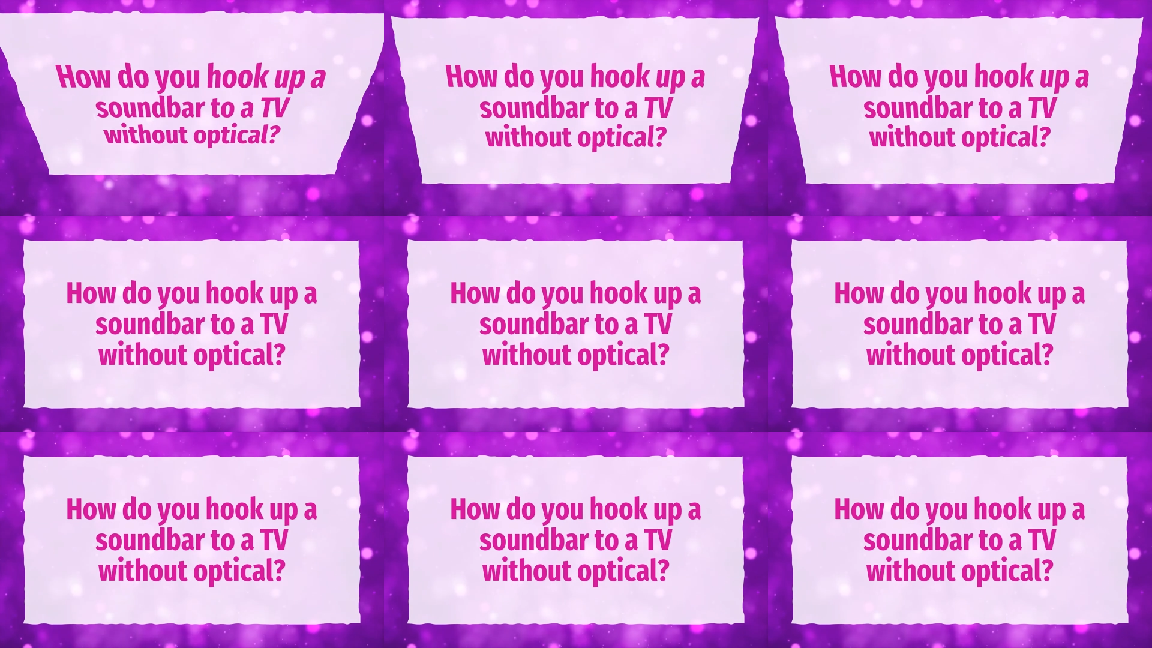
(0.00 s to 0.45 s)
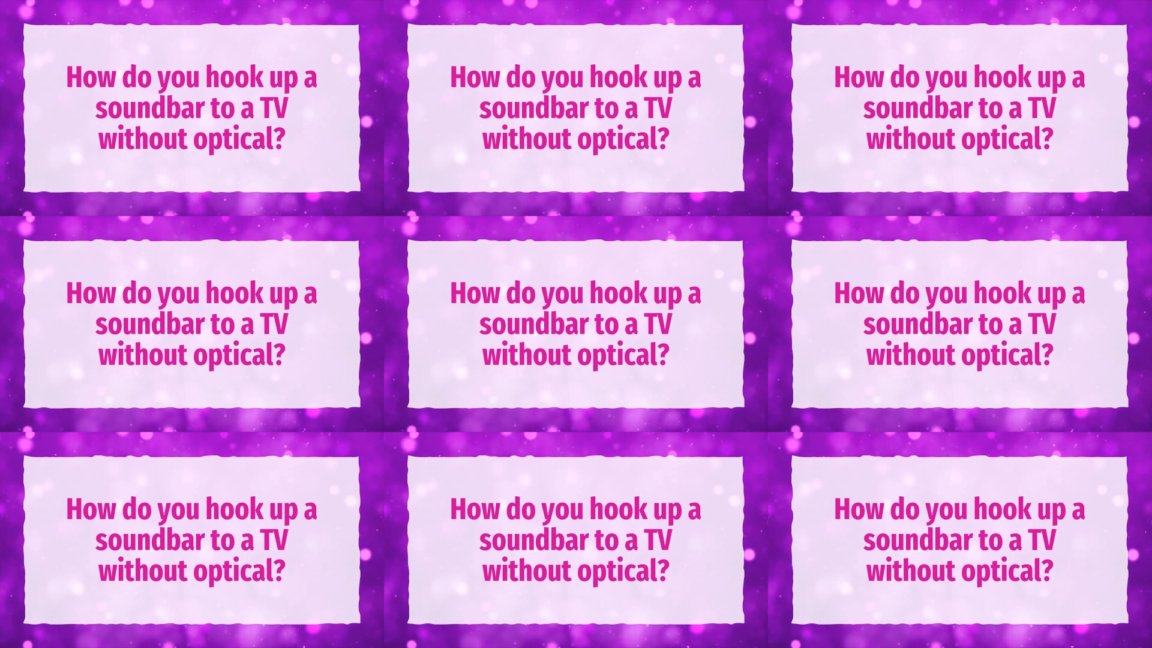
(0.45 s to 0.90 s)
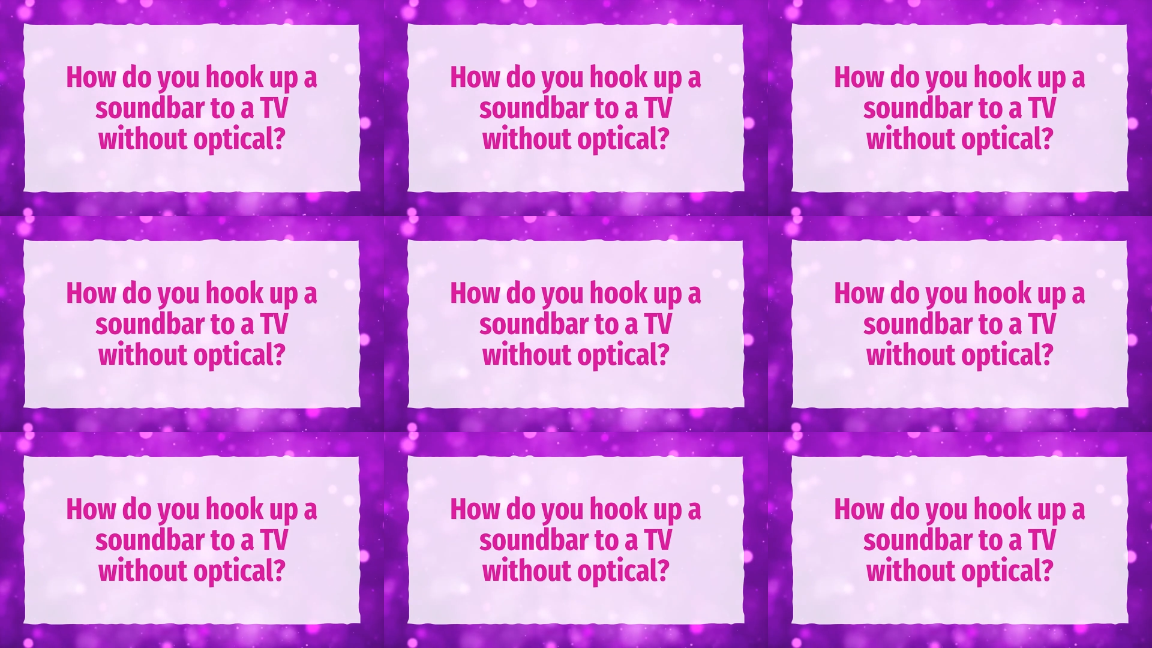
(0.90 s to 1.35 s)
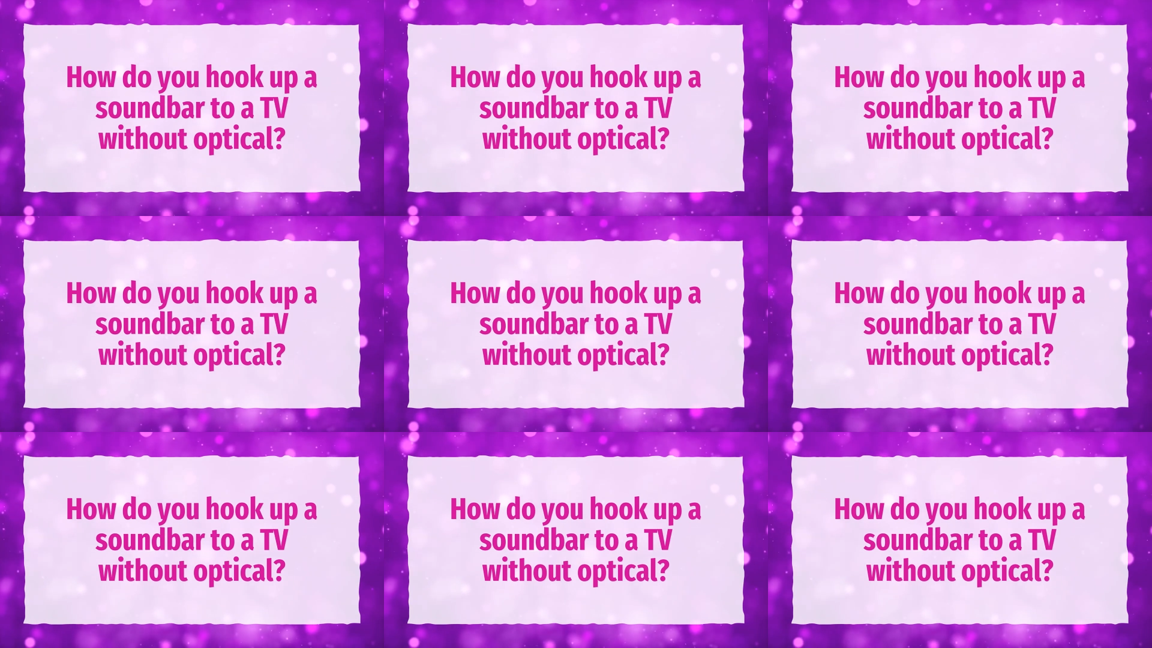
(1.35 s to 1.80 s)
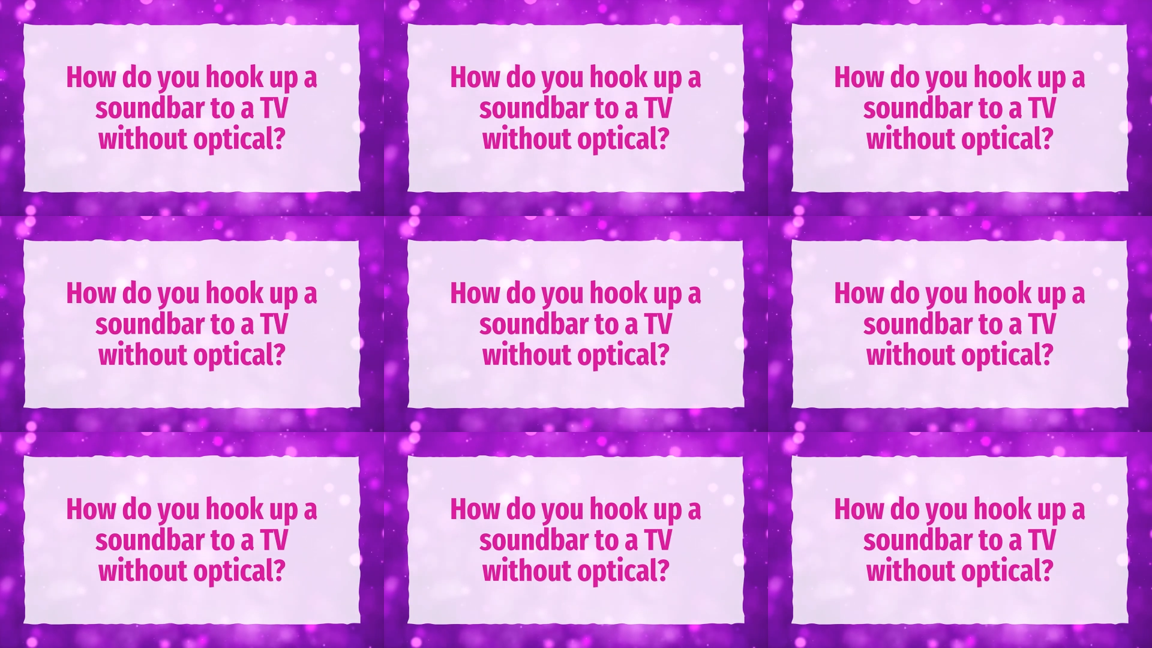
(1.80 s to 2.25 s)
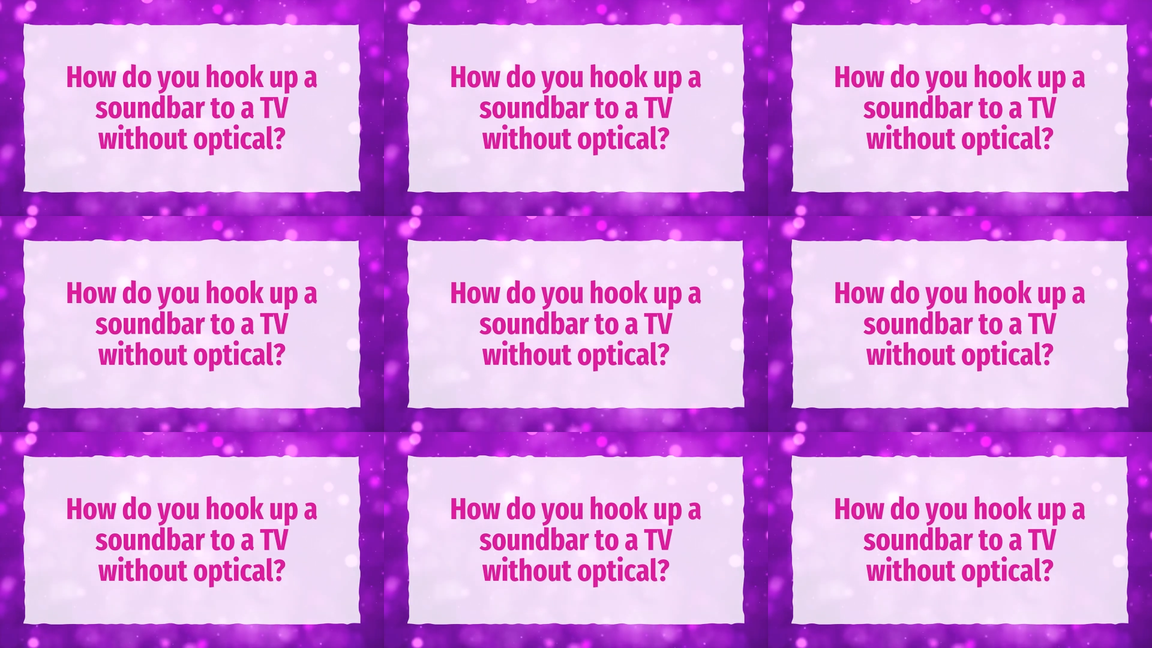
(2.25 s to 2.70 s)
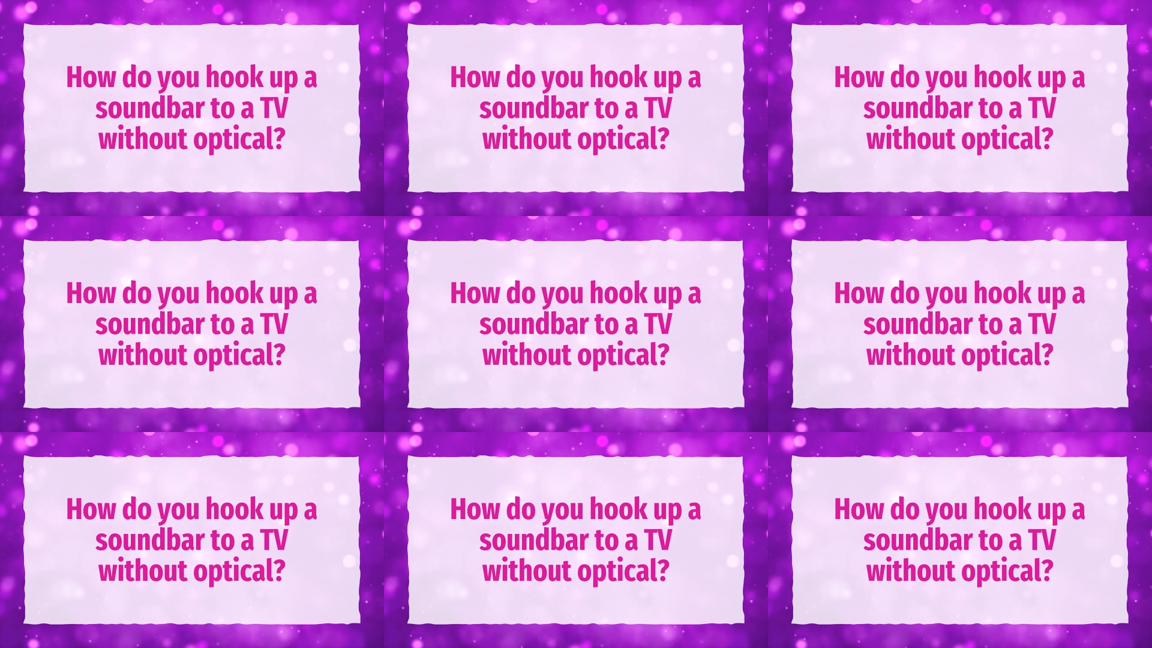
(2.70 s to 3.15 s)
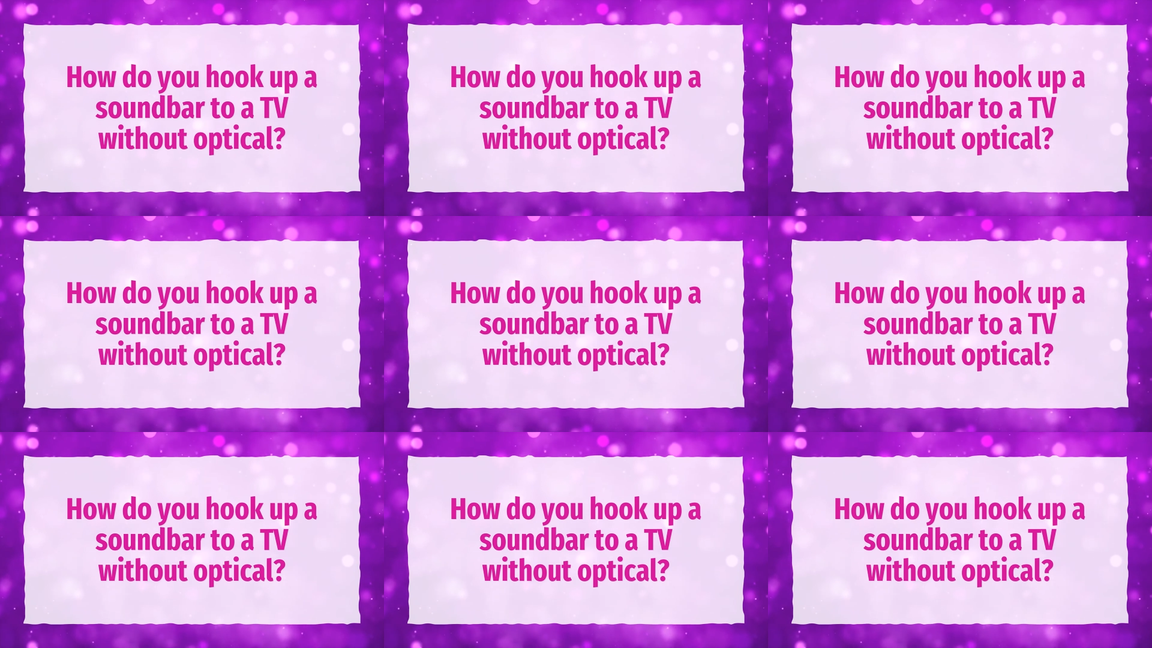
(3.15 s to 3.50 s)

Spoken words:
No face is visible, so there are no lips to read.